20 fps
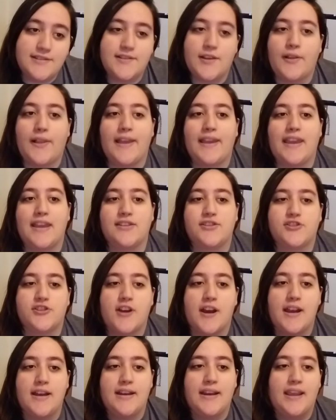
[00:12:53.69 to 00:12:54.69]
So like it's
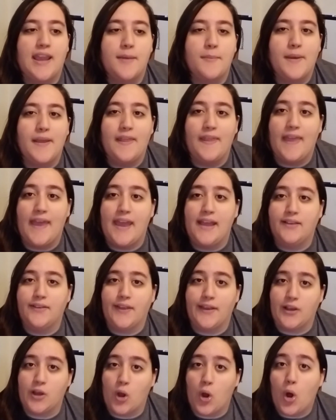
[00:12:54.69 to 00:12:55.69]
trying to get my leg
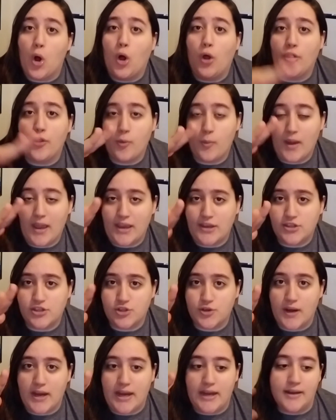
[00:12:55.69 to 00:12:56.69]
like all the way
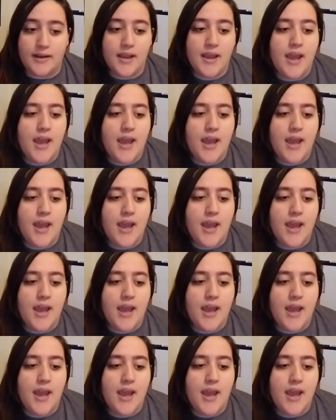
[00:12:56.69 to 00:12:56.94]
straight,